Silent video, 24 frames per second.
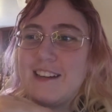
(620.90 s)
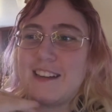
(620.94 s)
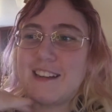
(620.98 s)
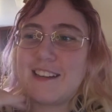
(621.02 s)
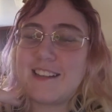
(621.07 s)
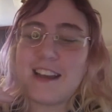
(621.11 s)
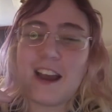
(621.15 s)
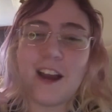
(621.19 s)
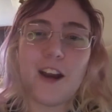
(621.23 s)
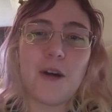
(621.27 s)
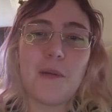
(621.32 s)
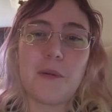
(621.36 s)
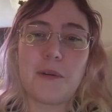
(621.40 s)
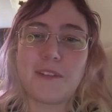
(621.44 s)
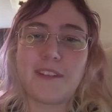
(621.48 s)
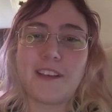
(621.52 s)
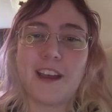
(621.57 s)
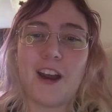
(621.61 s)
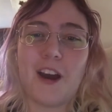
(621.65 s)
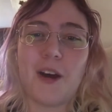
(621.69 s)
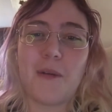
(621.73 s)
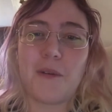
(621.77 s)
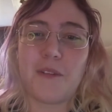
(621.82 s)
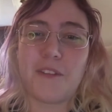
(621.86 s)
terrible,
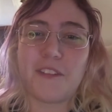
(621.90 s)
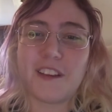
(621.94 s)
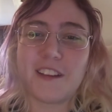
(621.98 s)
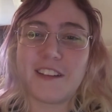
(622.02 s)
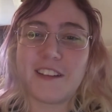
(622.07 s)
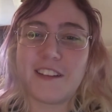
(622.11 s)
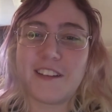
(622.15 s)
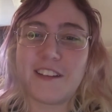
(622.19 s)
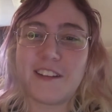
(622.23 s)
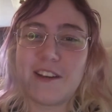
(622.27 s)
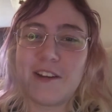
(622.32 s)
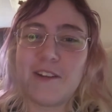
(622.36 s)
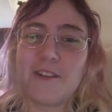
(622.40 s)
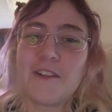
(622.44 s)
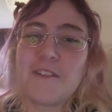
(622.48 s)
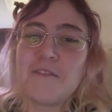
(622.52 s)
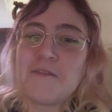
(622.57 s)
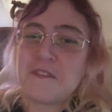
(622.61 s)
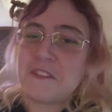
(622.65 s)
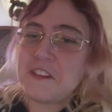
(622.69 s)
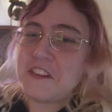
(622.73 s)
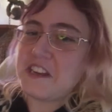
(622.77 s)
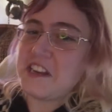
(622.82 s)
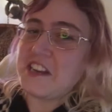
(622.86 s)
terrible thing to do,
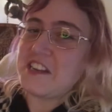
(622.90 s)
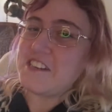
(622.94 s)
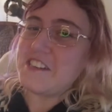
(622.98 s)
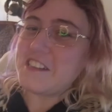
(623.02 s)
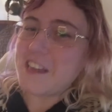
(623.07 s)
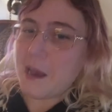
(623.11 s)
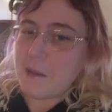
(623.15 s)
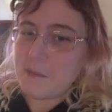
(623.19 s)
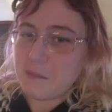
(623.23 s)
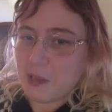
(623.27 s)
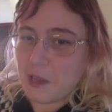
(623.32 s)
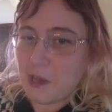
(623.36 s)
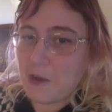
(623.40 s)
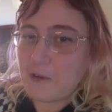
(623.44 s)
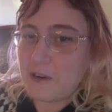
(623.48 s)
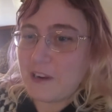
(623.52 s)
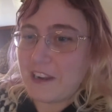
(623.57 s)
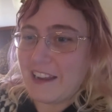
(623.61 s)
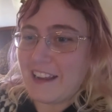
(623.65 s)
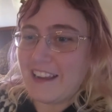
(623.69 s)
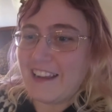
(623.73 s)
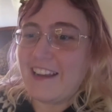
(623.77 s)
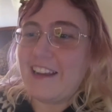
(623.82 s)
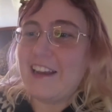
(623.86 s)
condemn
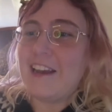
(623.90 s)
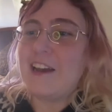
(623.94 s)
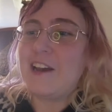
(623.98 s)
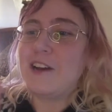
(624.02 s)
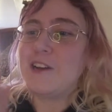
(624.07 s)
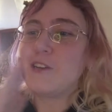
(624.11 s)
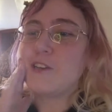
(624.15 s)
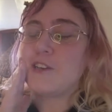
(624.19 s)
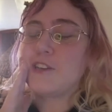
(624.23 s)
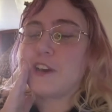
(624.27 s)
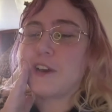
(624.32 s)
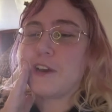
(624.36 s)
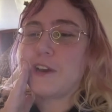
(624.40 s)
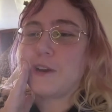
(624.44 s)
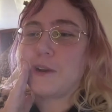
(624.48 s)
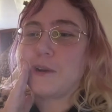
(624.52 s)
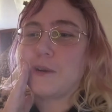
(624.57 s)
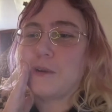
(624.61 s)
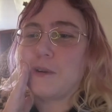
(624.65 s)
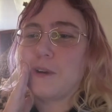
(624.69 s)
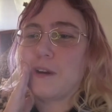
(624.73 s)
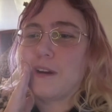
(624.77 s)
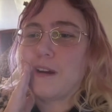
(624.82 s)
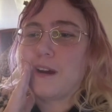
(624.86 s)
Loki,
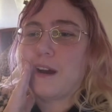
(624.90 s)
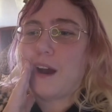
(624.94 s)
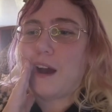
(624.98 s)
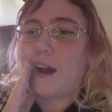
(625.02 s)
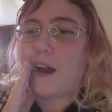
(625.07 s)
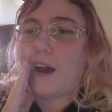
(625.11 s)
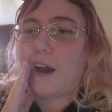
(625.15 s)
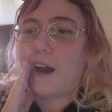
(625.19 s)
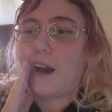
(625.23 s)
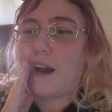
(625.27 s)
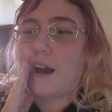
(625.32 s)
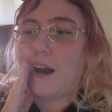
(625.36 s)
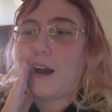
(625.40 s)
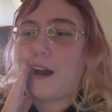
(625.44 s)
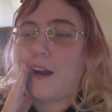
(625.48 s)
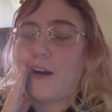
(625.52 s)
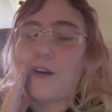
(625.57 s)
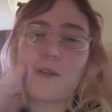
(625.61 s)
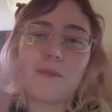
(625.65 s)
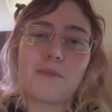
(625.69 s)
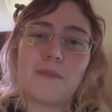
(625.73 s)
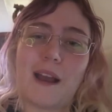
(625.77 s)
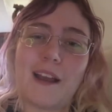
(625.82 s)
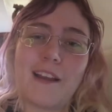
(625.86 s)
to,
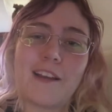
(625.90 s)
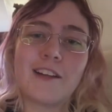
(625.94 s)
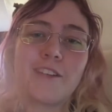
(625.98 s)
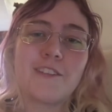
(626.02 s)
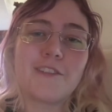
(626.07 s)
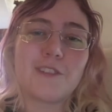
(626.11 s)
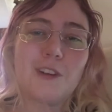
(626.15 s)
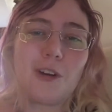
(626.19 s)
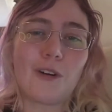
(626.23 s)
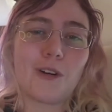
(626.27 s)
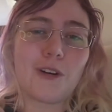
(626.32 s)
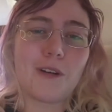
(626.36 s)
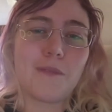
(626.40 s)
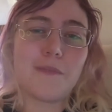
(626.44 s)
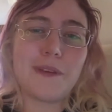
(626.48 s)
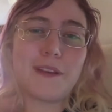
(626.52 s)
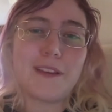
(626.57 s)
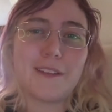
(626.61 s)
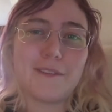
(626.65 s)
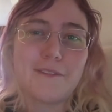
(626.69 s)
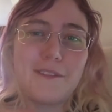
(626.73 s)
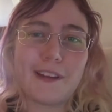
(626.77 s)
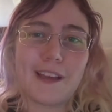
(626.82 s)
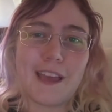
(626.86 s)
oh, mind control can
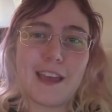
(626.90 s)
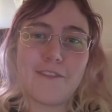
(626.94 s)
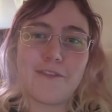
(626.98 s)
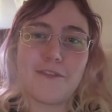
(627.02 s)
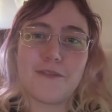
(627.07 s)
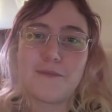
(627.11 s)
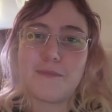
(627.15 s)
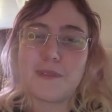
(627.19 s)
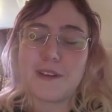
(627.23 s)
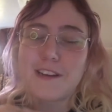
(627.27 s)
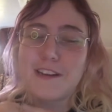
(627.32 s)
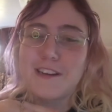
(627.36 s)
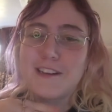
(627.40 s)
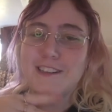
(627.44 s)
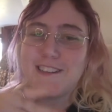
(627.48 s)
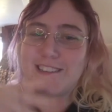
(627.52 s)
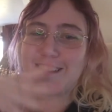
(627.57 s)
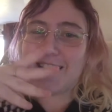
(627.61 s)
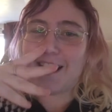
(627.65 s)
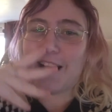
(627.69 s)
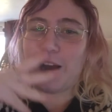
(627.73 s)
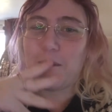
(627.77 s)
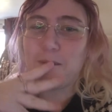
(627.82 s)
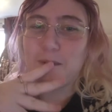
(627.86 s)
be forgiven because
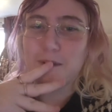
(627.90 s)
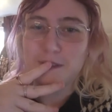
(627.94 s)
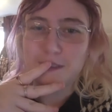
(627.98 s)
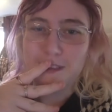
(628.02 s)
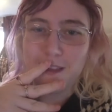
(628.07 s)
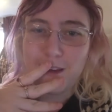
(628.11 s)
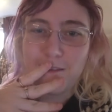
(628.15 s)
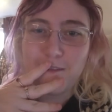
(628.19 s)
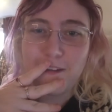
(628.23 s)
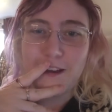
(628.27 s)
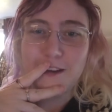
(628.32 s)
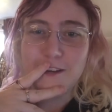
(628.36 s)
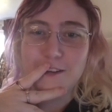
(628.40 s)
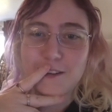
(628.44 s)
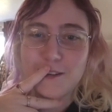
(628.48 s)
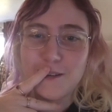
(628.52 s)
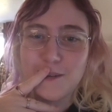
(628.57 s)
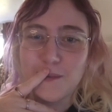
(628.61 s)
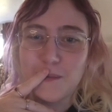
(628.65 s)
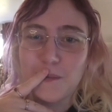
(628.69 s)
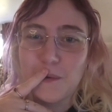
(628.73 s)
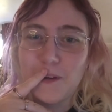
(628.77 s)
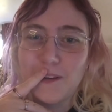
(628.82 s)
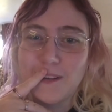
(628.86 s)
she helped the
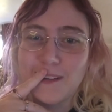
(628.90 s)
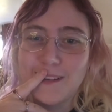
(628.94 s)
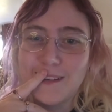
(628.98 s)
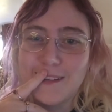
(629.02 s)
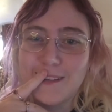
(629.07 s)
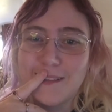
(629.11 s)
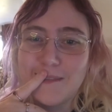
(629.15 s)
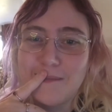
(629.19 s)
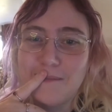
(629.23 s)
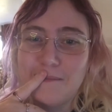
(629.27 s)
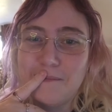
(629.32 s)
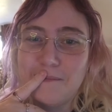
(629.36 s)
Avengers once